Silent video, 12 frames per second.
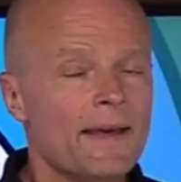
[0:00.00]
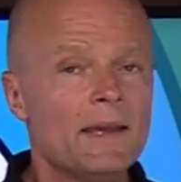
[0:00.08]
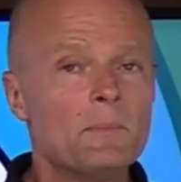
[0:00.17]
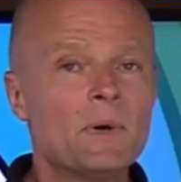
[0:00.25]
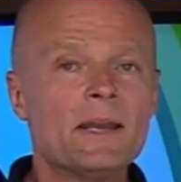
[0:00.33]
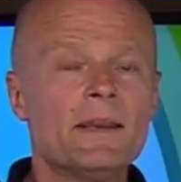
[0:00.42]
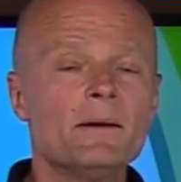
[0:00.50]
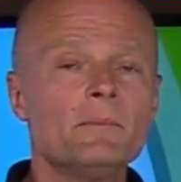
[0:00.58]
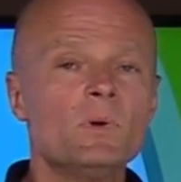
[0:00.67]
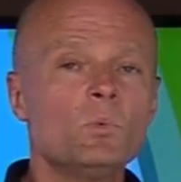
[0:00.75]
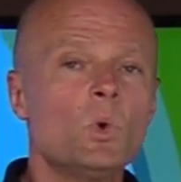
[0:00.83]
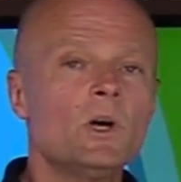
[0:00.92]
And my
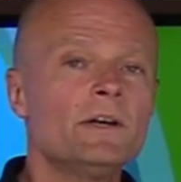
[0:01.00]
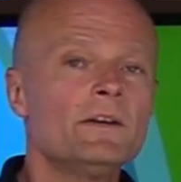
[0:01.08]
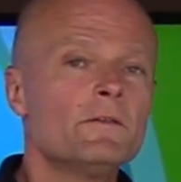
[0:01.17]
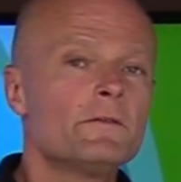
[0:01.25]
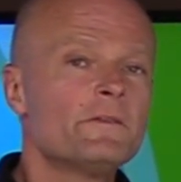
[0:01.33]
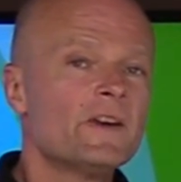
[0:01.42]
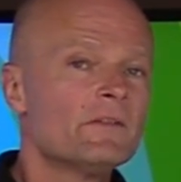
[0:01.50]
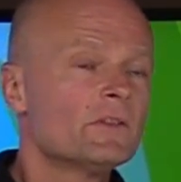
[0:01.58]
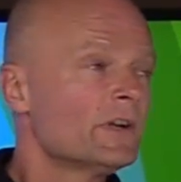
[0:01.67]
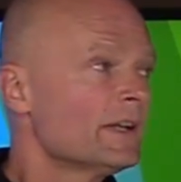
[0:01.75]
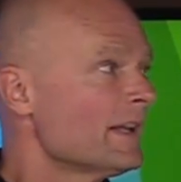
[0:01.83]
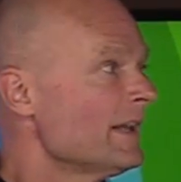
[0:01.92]
number one
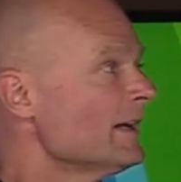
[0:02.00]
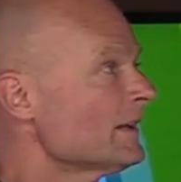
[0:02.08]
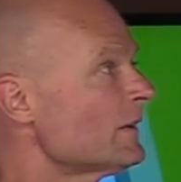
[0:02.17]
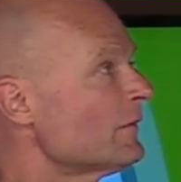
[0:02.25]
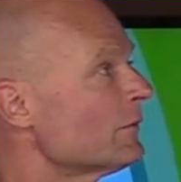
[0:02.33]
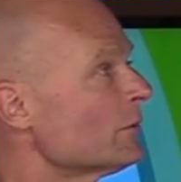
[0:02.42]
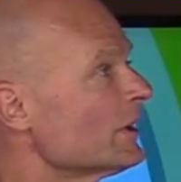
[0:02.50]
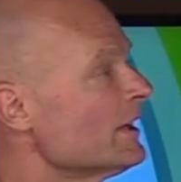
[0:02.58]
favorite nut for a